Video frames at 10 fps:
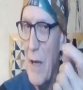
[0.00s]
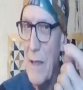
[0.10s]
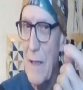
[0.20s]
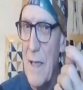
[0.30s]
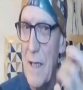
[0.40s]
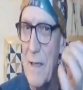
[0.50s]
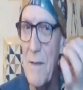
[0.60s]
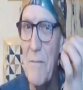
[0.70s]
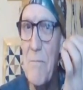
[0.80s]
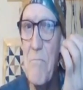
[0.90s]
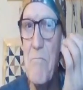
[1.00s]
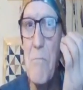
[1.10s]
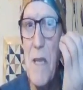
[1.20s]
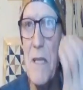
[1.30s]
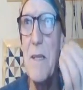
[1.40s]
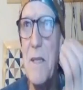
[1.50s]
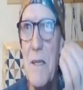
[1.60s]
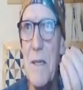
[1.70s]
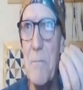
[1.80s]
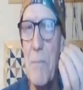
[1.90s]
and
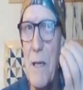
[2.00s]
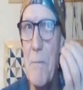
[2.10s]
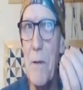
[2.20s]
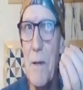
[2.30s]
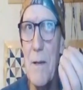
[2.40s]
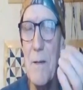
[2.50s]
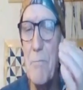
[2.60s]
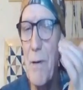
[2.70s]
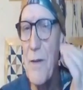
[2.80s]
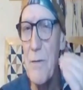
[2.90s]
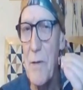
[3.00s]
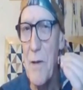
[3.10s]
Métis people in particular,